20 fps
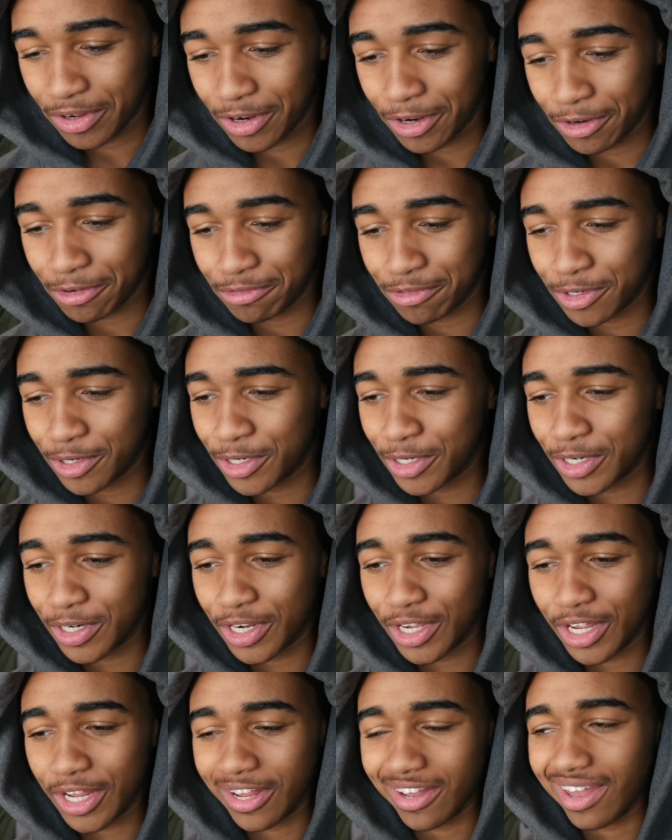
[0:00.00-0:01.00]
uh, for
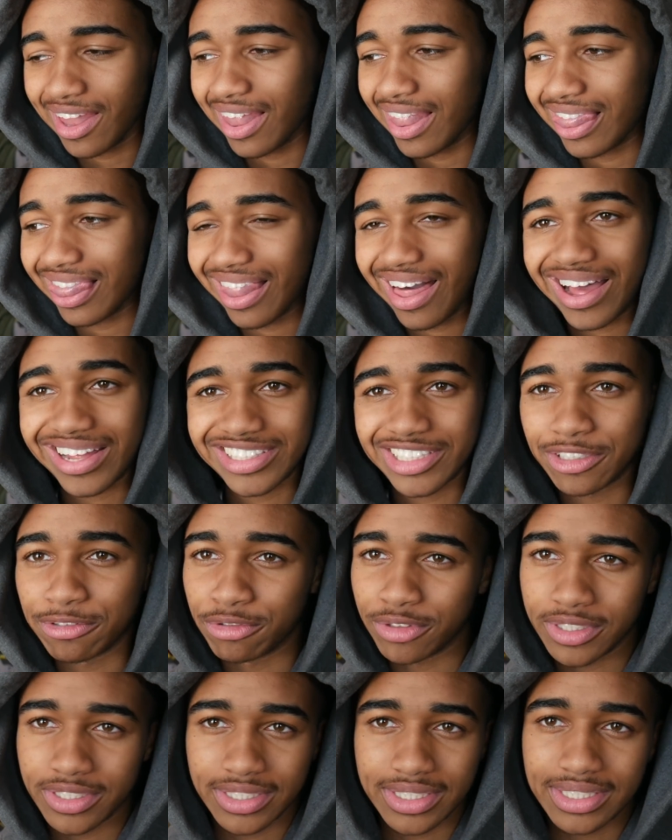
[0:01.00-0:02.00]
lots of
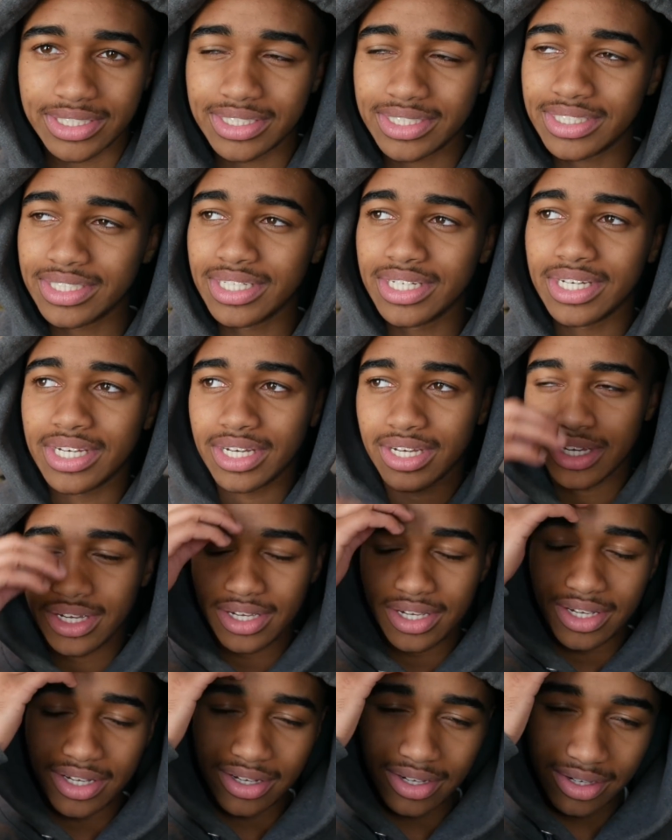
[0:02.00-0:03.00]
reasons.
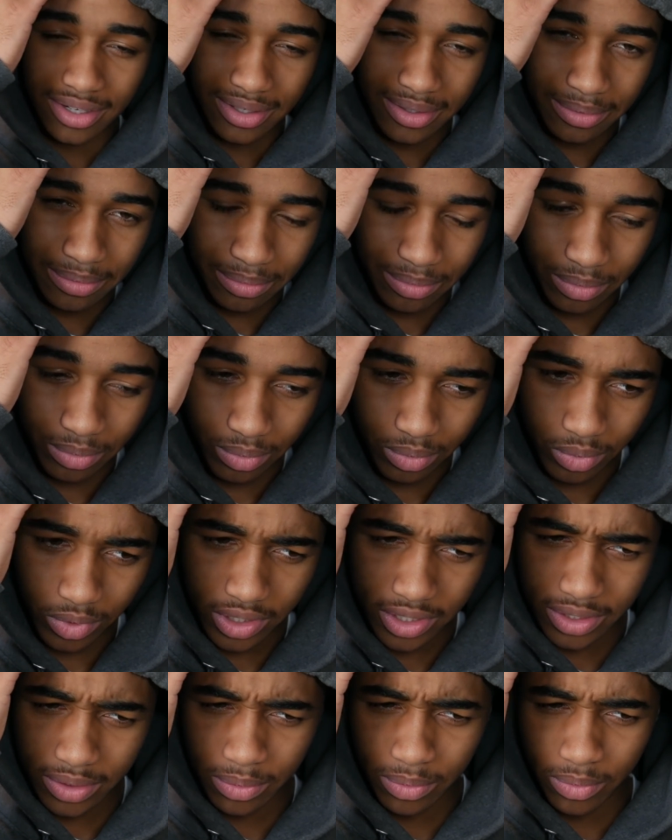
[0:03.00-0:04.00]
Um,
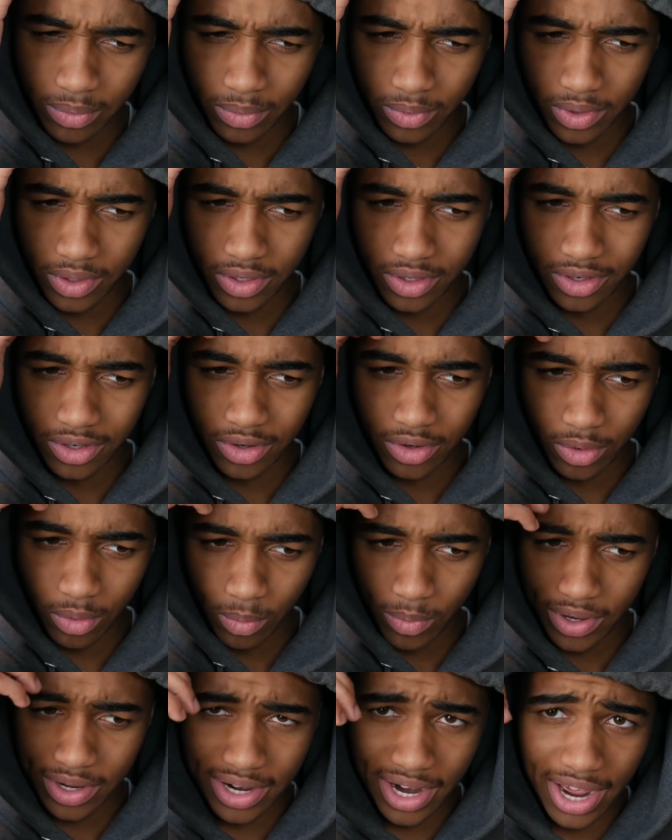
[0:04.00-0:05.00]
one,
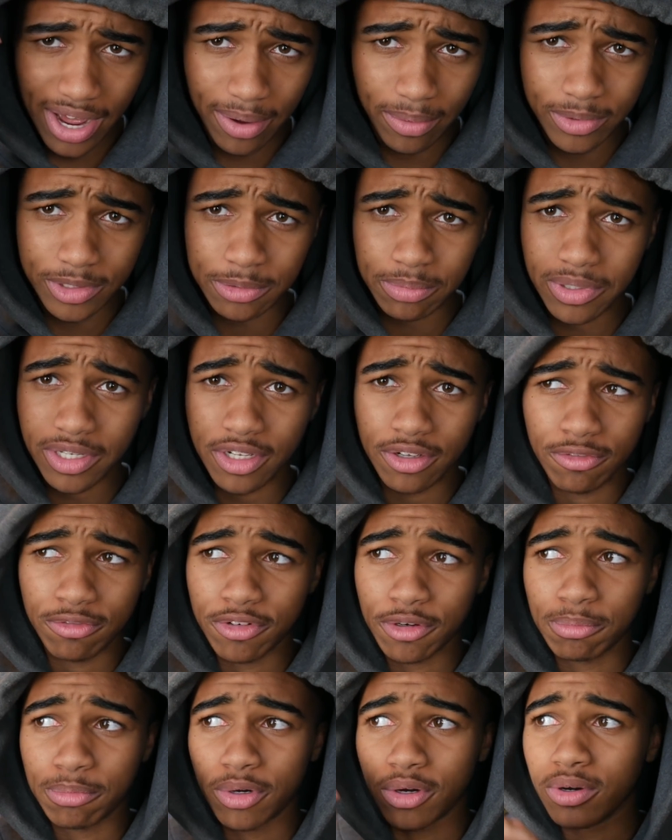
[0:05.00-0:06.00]
when I was playing
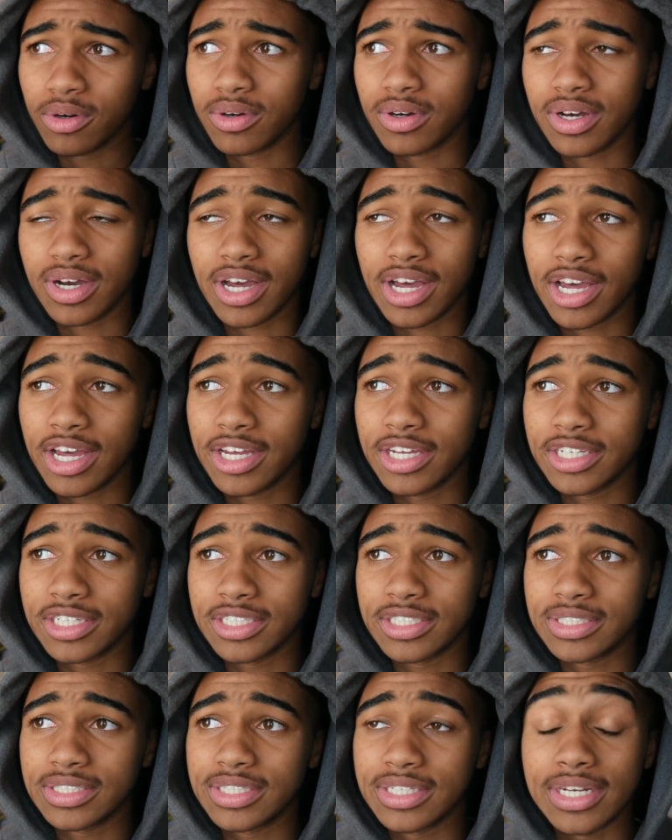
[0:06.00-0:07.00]
football,
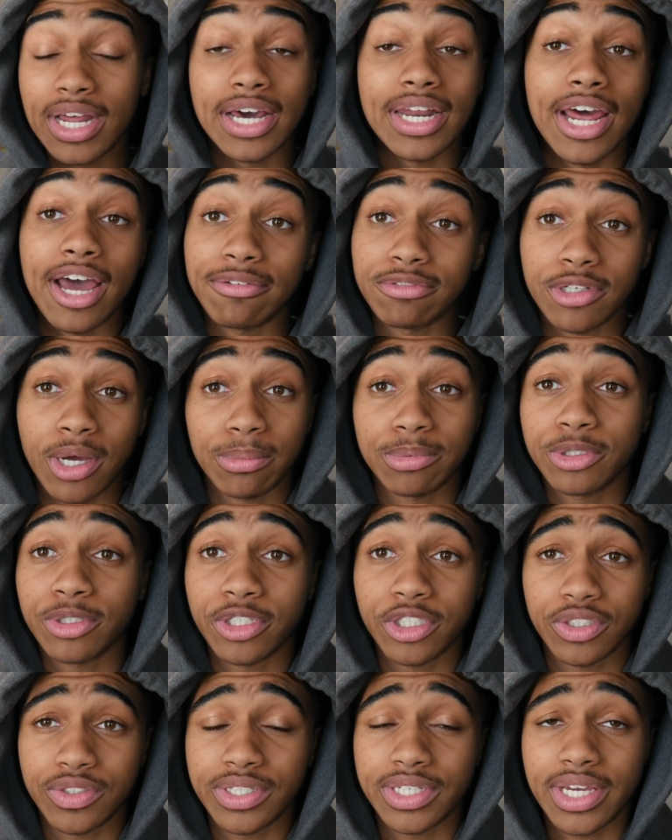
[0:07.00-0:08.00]
I did not have top
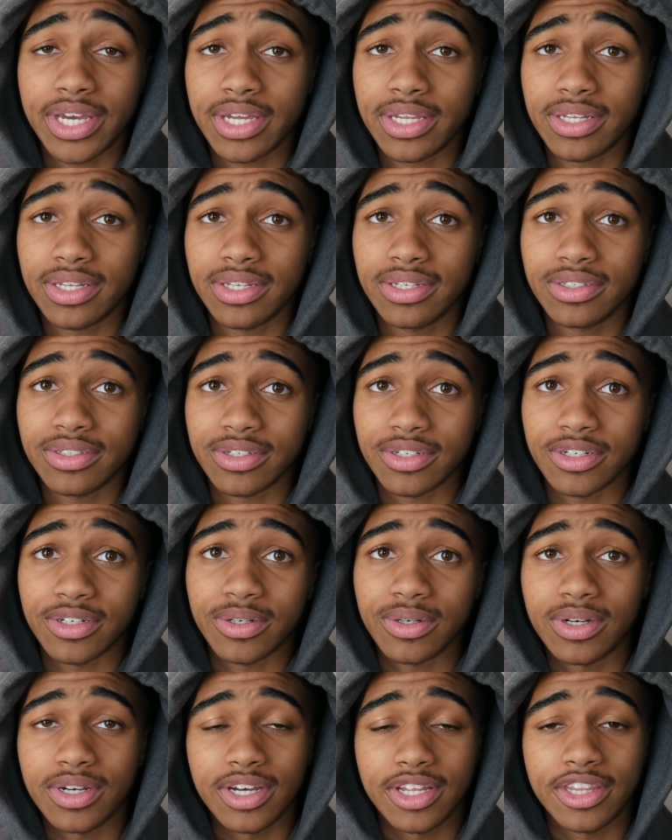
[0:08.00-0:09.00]
surgery yet.
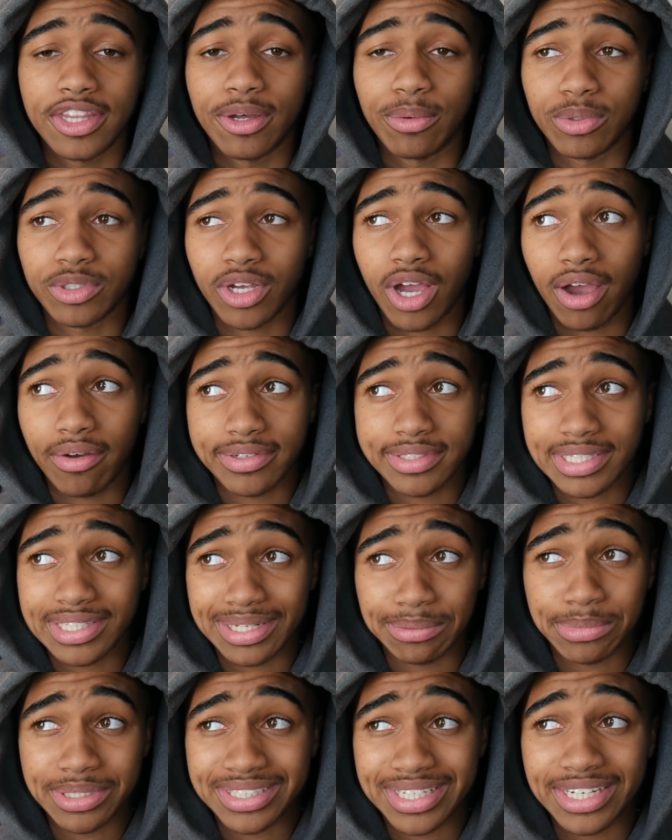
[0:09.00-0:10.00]
So there was obviously
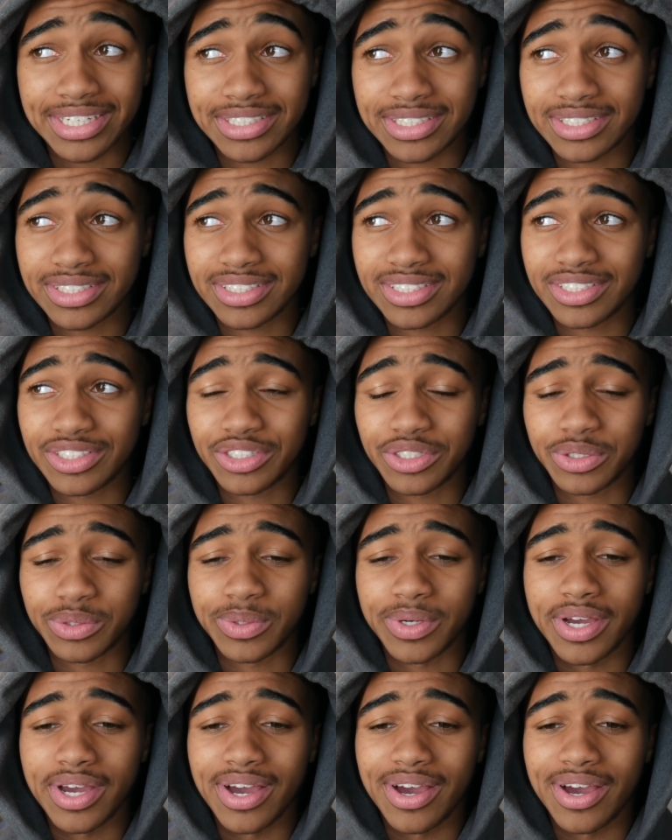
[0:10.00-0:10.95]
limitations into